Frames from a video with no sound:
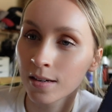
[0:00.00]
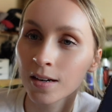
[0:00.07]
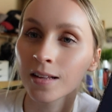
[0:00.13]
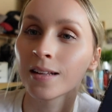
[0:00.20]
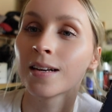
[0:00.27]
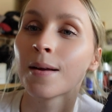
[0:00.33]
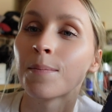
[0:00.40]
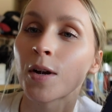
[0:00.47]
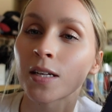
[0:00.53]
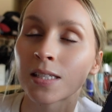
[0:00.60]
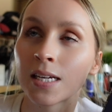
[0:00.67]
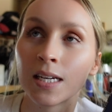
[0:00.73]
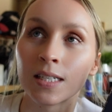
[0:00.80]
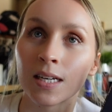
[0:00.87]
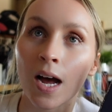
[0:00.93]
I'm not
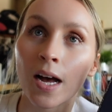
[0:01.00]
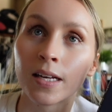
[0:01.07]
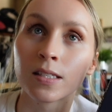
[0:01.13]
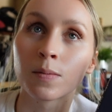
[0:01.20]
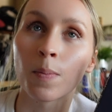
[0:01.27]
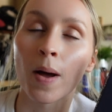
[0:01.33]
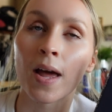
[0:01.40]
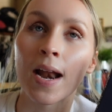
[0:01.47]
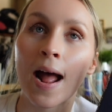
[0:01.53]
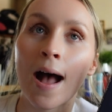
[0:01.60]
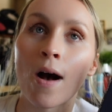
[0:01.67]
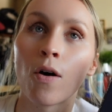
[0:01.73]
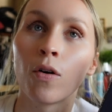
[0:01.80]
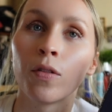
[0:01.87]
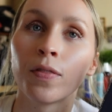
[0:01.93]
saying it does, but
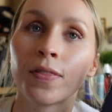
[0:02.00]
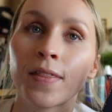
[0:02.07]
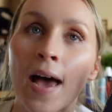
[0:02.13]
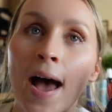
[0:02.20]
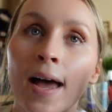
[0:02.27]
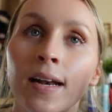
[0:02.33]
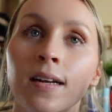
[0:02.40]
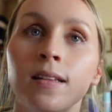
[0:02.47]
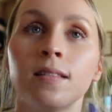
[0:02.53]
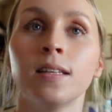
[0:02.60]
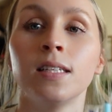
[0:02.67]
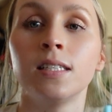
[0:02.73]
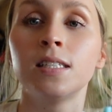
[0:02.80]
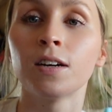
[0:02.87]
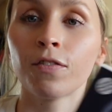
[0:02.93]
how that the
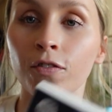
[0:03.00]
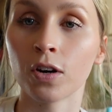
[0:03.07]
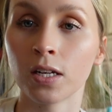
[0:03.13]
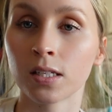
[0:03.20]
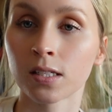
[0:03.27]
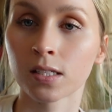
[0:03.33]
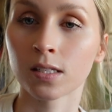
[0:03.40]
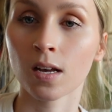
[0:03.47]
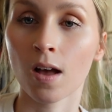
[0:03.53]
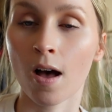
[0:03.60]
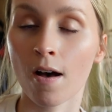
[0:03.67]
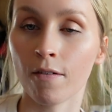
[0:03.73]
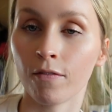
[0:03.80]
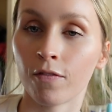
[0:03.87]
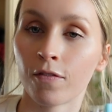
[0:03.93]
difference
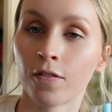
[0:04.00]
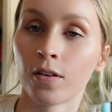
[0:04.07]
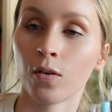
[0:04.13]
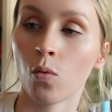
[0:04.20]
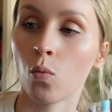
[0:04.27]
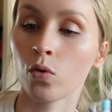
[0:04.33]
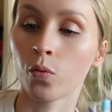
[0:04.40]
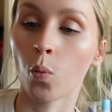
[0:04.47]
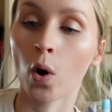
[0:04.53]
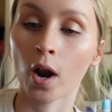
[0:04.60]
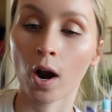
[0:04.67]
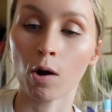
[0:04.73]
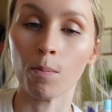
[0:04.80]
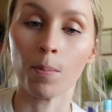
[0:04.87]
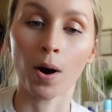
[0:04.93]
of what
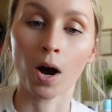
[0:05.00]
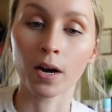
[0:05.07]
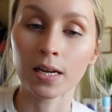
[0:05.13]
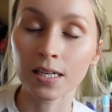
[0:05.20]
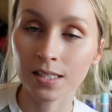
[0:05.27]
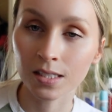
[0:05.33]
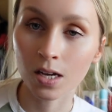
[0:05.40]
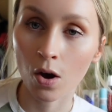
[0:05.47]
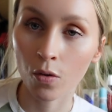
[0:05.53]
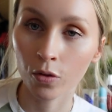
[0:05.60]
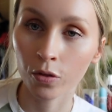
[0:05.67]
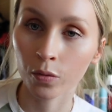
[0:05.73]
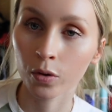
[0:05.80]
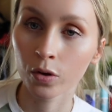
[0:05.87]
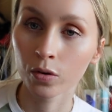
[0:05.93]
our bodies go
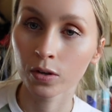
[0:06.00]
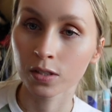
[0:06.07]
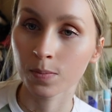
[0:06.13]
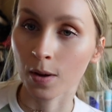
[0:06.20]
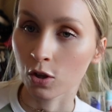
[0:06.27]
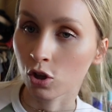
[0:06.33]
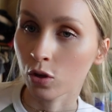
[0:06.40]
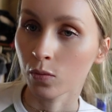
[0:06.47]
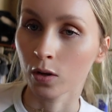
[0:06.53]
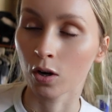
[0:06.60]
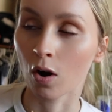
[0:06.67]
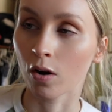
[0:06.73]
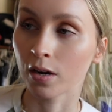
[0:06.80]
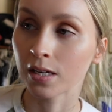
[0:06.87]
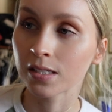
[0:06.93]
through, especially
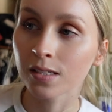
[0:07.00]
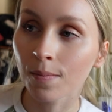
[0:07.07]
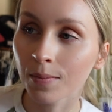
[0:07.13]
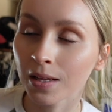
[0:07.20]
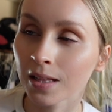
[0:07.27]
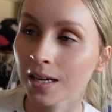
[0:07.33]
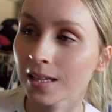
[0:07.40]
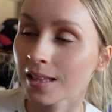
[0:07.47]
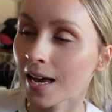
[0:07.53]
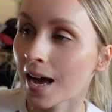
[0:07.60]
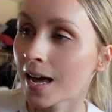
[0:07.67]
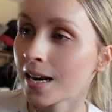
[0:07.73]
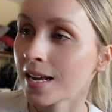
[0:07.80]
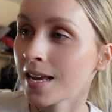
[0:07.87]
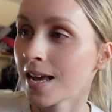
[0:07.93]
regarding something like
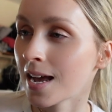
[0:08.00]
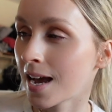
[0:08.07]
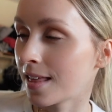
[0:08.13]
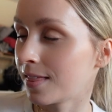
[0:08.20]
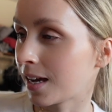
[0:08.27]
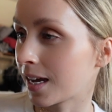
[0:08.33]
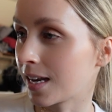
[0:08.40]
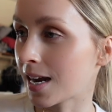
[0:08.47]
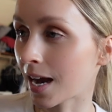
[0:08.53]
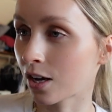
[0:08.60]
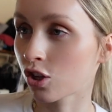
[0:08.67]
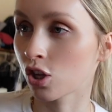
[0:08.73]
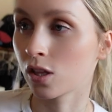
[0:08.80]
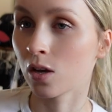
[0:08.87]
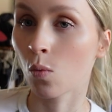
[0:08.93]
that, and the
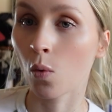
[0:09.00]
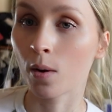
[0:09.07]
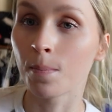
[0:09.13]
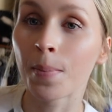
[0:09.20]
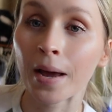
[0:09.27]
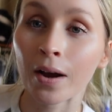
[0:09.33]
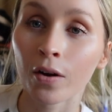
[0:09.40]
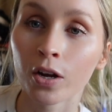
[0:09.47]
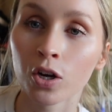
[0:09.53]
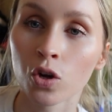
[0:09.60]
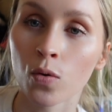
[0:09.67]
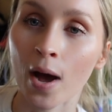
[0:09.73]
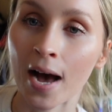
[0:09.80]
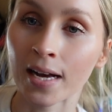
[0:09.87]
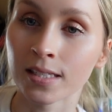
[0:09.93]
connection that one parent
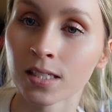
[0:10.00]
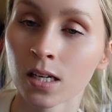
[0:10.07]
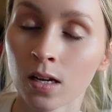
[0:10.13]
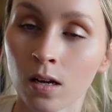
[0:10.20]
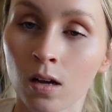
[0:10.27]
who has